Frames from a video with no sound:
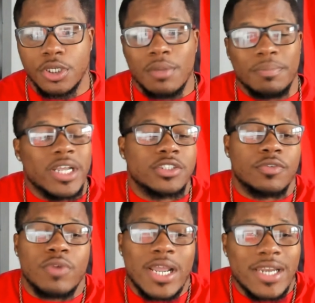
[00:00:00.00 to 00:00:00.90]
But as
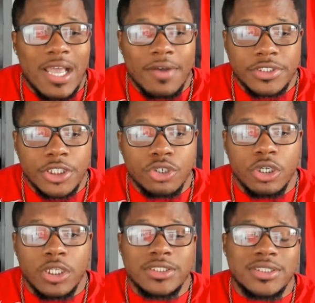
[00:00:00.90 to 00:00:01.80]
of right now, as it
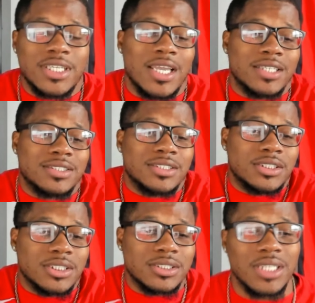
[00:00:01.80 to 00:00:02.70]
currently stands, it's
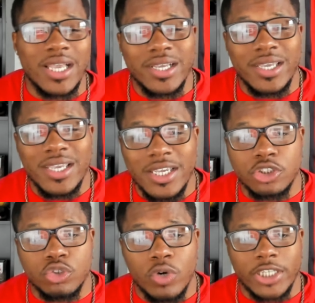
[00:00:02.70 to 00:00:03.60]
just like a head
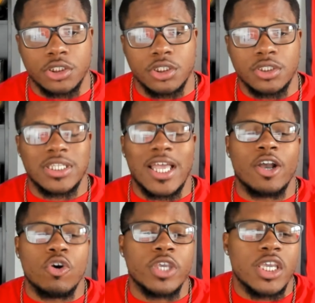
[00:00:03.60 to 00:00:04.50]
scratcher. It's like,
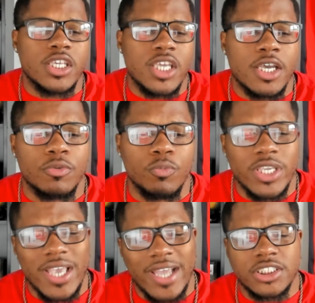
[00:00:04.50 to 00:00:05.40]
okay, yeah, we
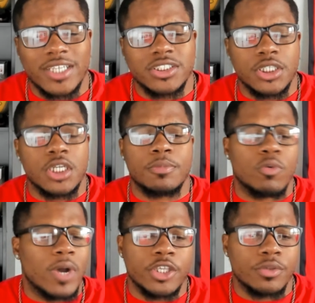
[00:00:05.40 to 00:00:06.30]
got Josh Giddey, but
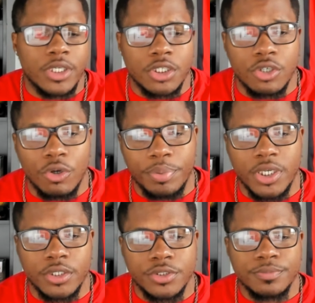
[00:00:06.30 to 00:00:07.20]
why you ain't getting no
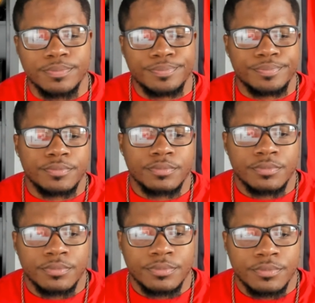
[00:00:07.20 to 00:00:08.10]
picks?
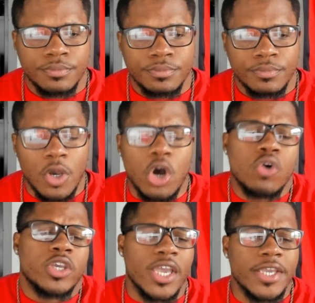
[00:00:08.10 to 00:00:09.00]

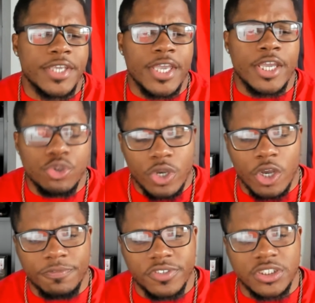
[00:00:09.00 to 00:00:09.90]
Okay, yeah, you
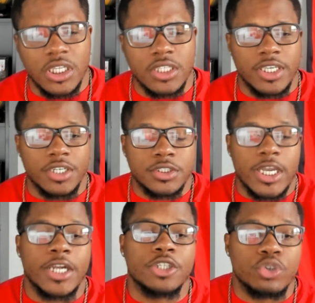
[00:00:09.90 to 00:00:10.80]
helped facilitate a
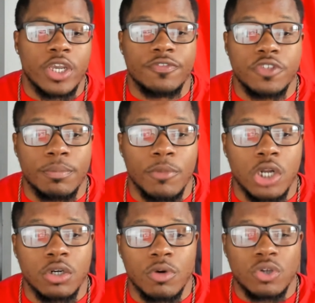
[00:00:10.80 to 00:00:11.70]
sign and trade for DeMar
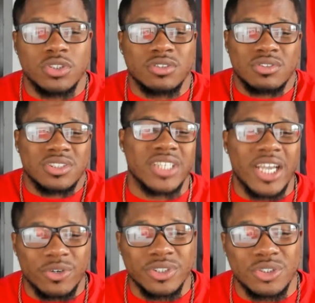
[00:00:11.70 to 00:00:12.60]
DeRozan. You just
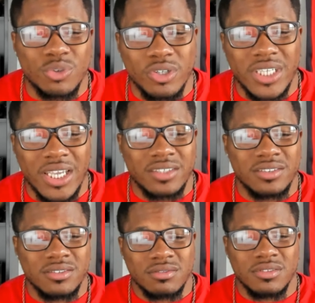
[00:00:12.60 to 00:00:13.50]
got Chris Duarte
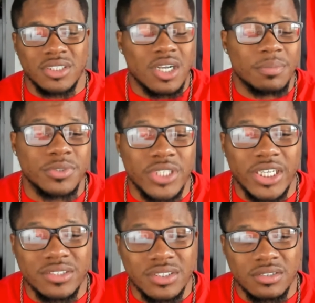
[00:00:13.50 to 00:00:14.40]
in a couple
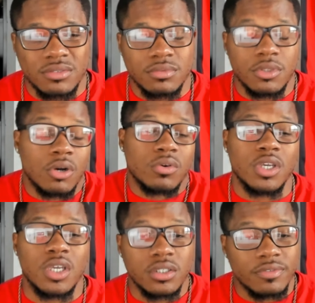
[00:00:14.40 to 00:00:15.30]
seconds.
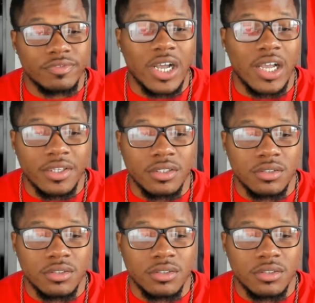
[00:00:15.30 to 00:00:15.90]
Okay, fine.